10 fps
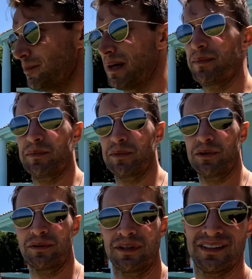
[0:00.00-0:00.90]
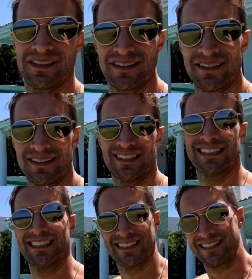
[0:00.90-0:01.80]
the baby moon.
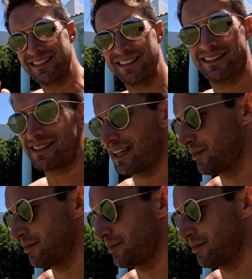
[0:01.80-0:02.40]
Someone's